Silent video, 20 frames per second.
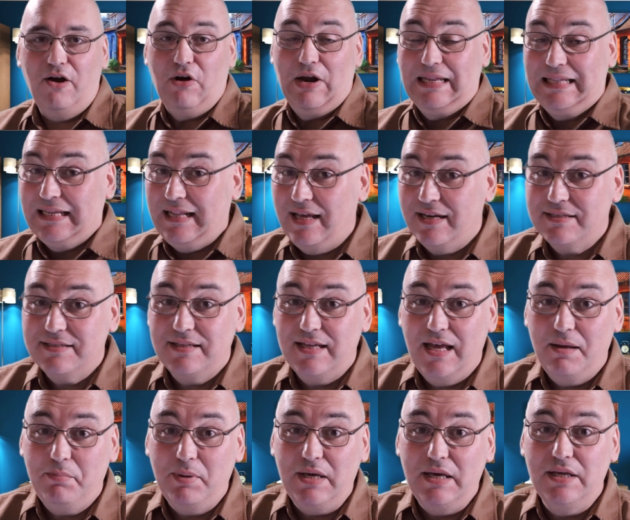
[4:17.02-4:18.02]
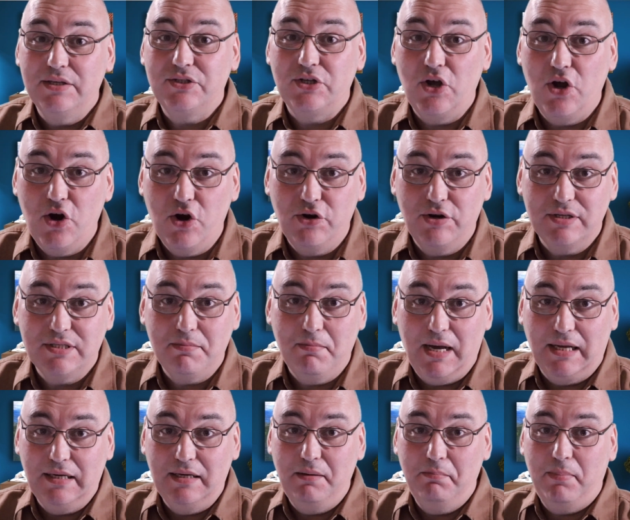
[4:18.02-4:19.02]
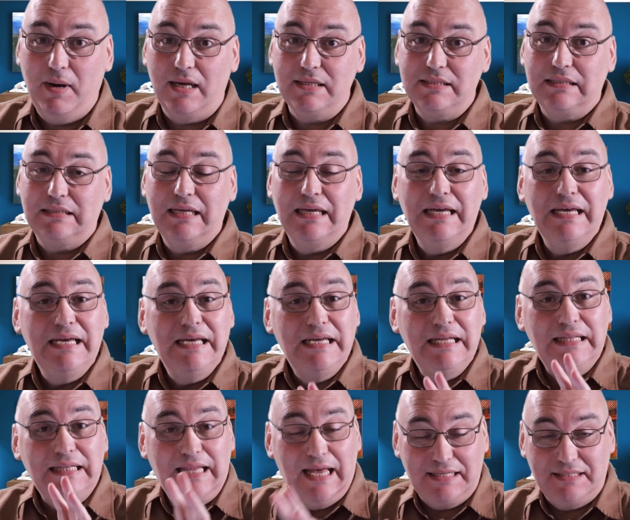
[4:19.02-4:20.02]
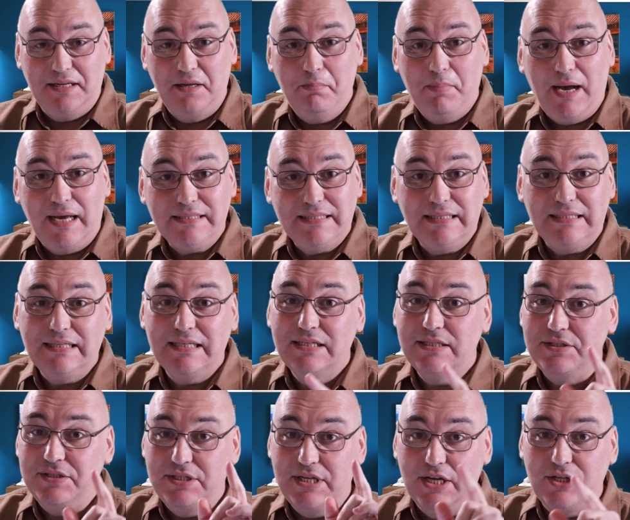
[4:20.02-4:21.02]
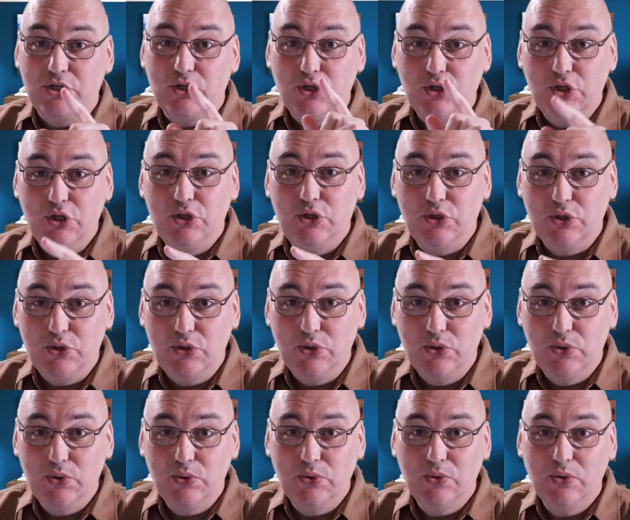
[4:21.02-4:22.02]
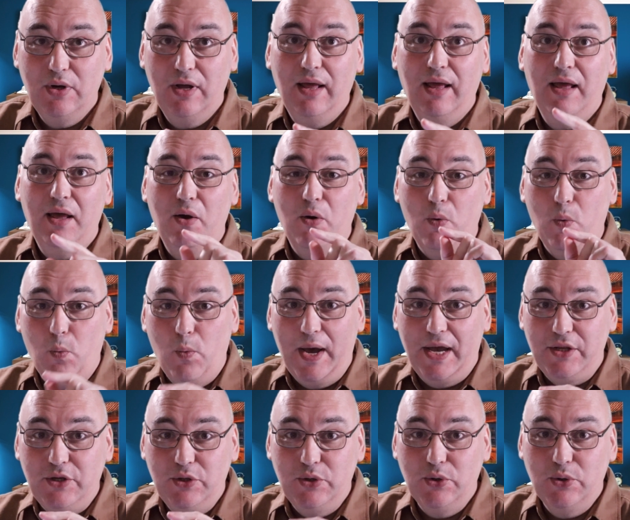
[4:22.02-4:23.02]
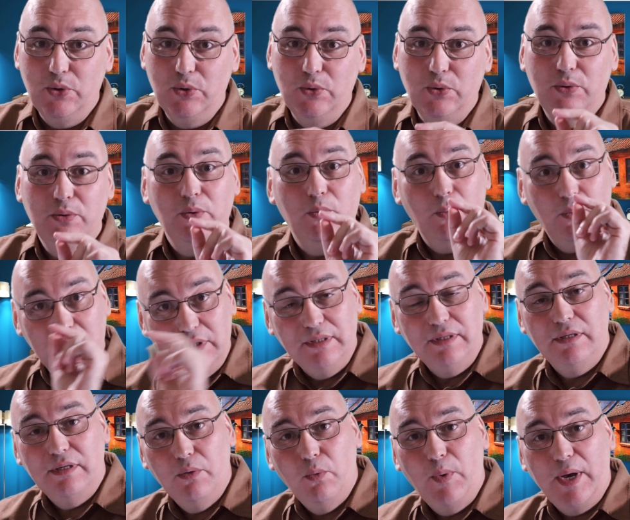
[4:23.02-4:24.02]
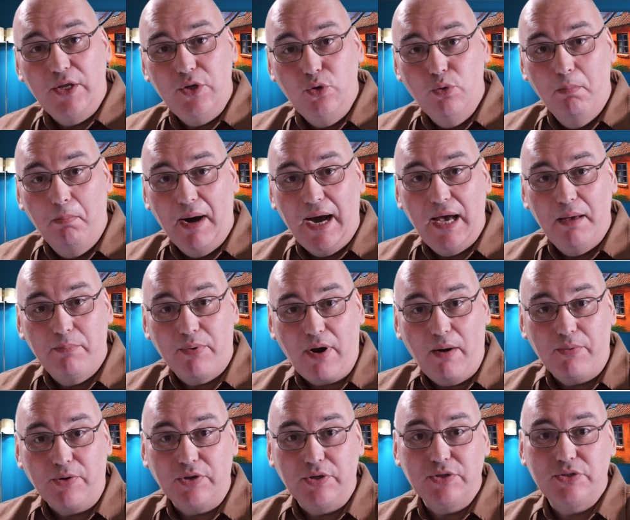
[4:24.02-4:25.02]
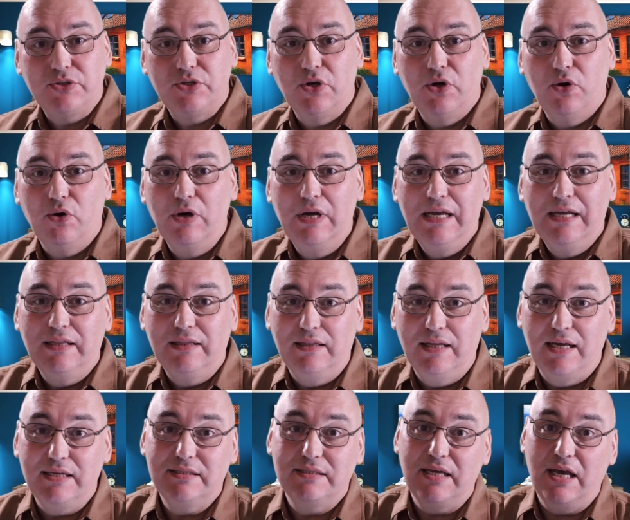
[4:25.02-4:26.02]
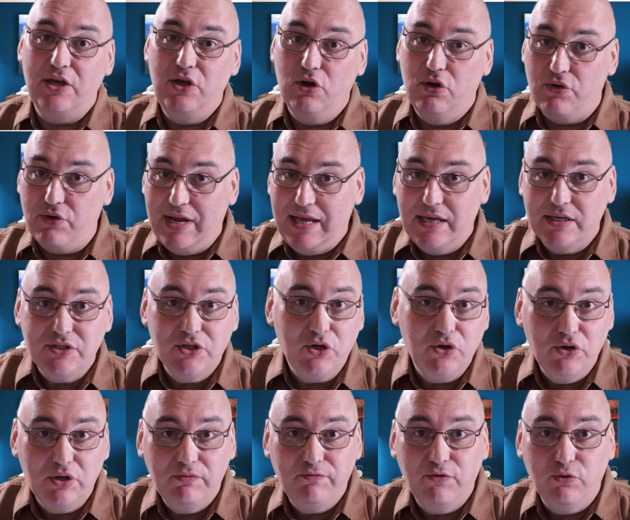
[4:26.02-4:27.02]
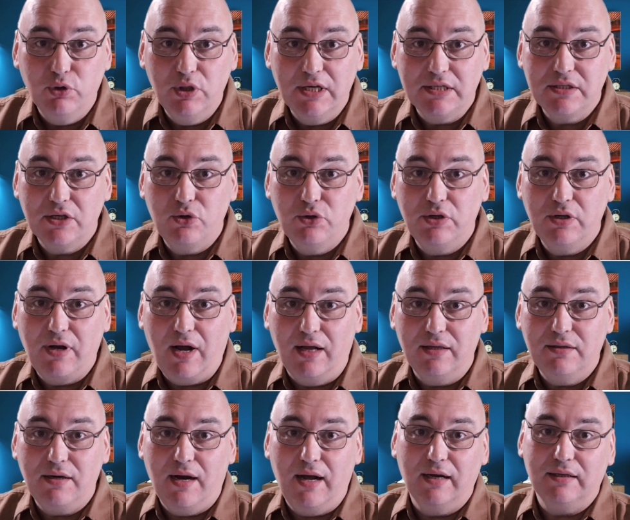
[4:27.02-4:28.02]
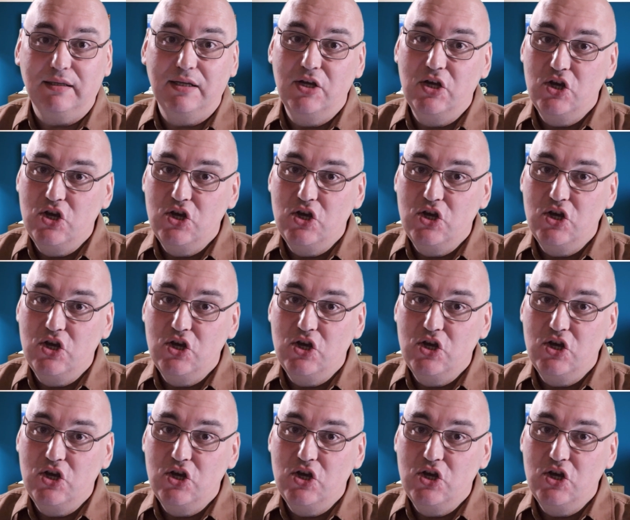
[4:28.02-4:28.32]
right, the next step is earnest money deposit. That's the deposit that you need to do when you buy a property. So let's say you already full executed contract.